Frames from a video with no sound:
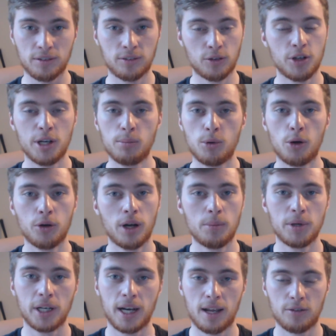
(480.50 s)
is a free
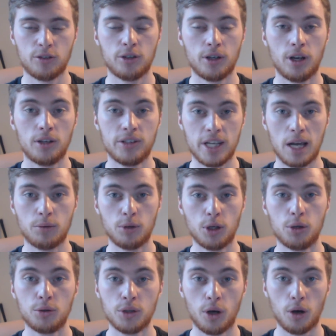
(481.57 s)
program you're going to have to
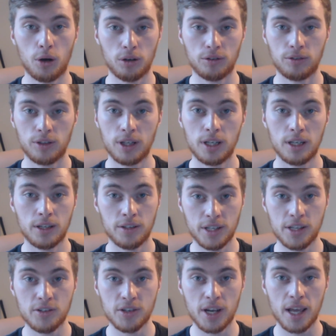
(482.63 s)
download off
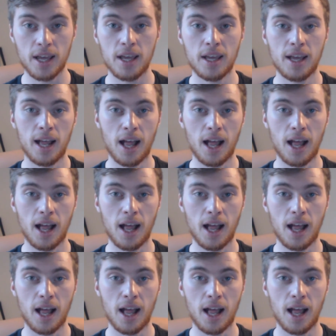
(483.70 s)
the internet,